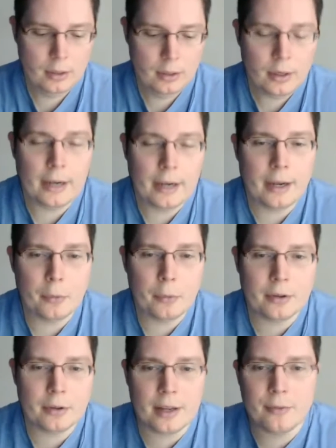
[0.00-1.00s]
I, I
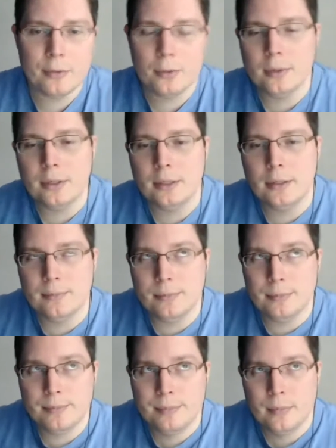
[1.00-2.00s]
worked that for uh,
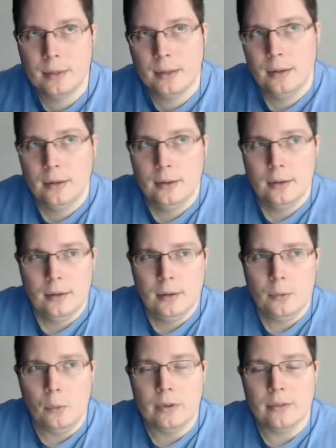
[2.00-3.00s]

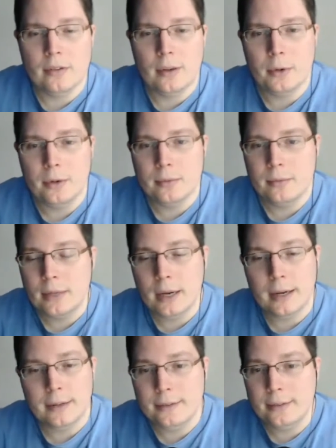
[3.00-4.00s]
one summer.
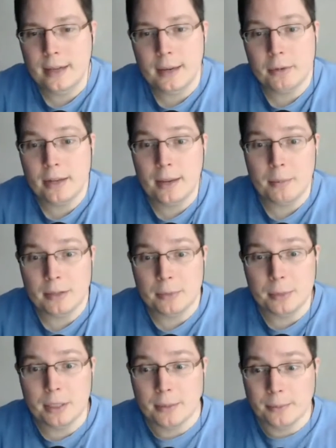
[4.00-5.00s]
God damn, did that mess
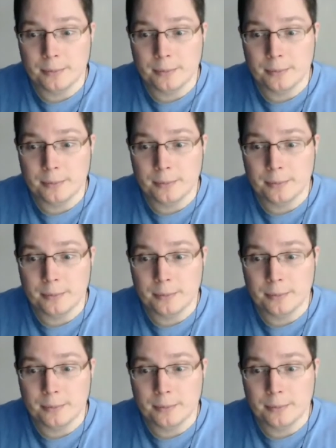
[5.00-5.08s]
me up.